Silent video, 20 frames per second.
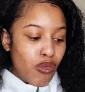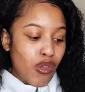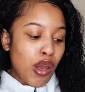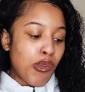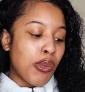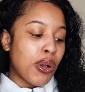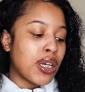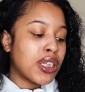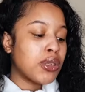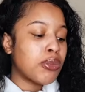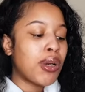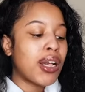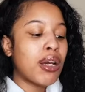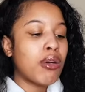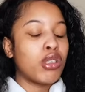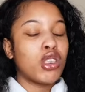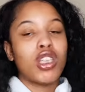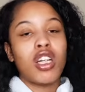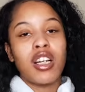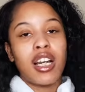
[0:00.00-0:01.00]
because when I
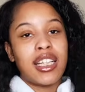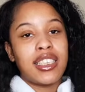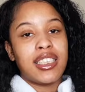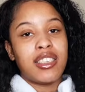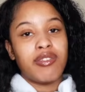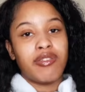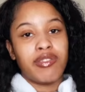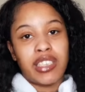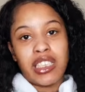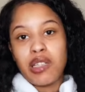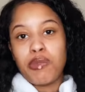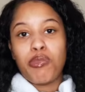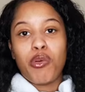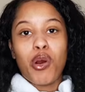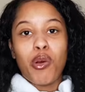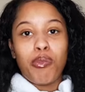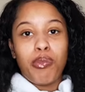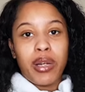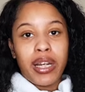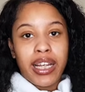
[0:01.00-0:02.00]
was younger I didn't read it
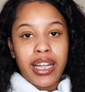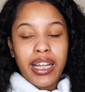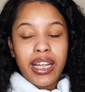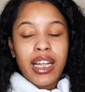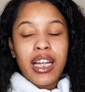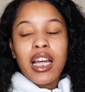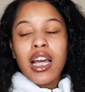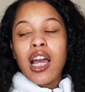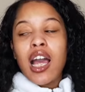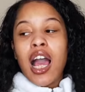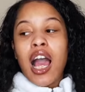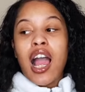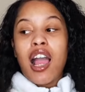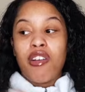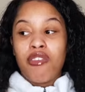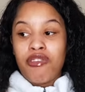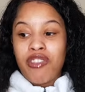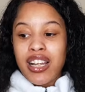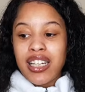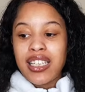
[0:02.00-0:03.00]
properly. I
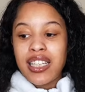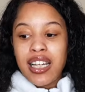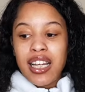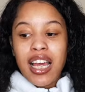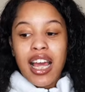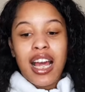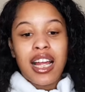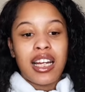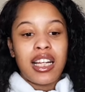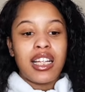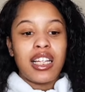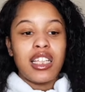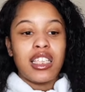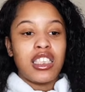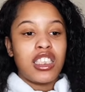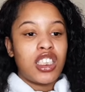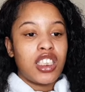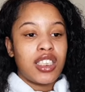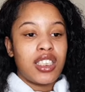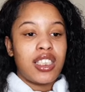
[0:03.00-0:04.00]
read it and it
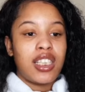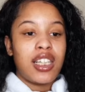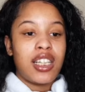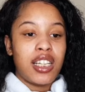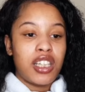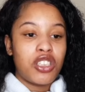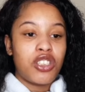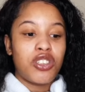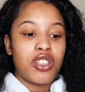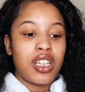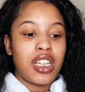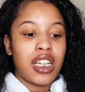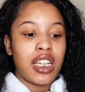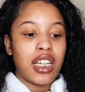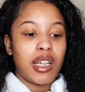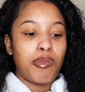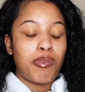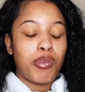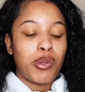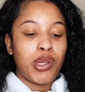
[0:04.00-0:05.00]
just
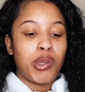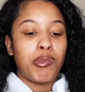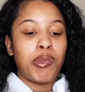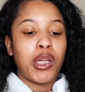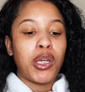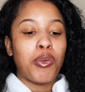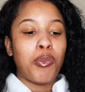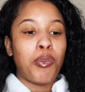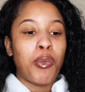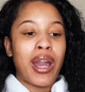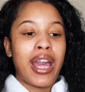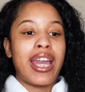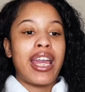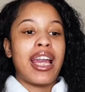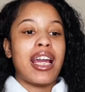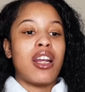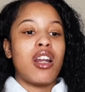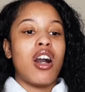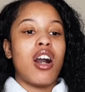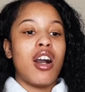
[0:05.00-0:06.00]
literally blew me away.
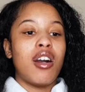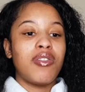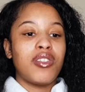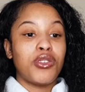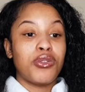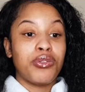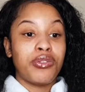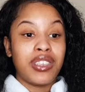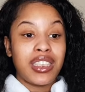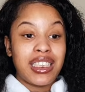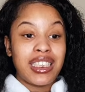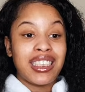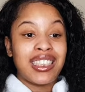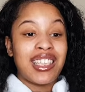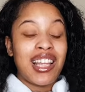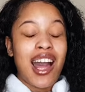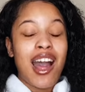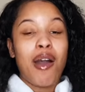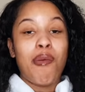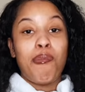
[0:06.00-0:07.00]
And after reading
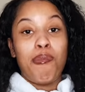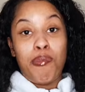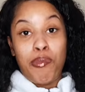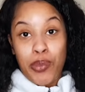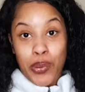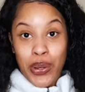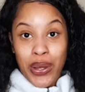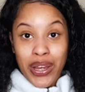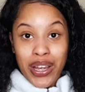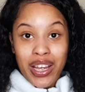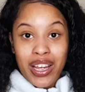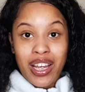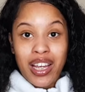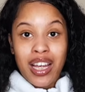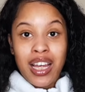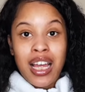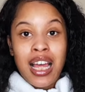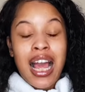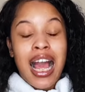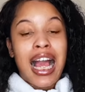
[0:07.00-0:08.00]
that book,
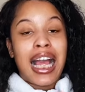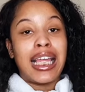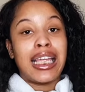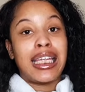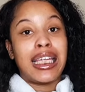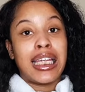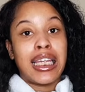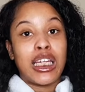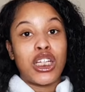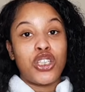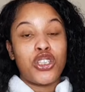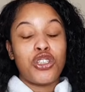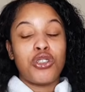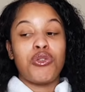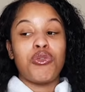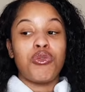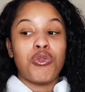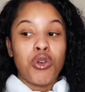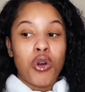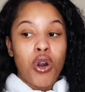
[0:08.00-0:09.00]
I kid you
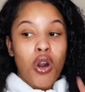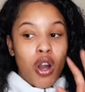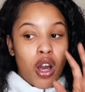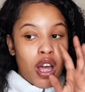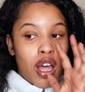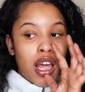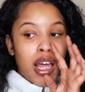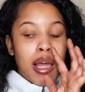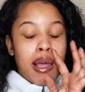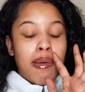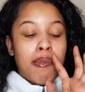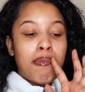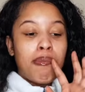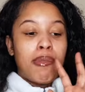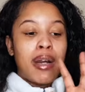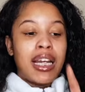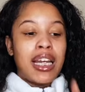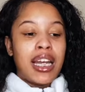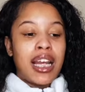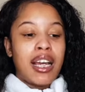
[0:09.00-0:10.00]
not,
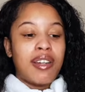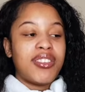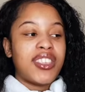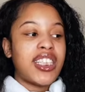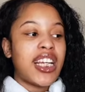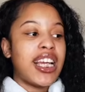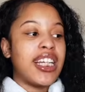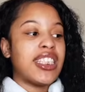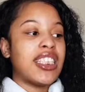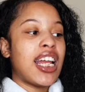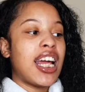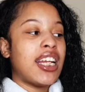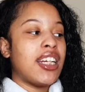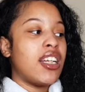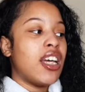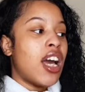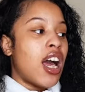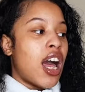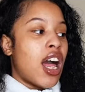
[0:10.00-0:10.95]
my life changed. And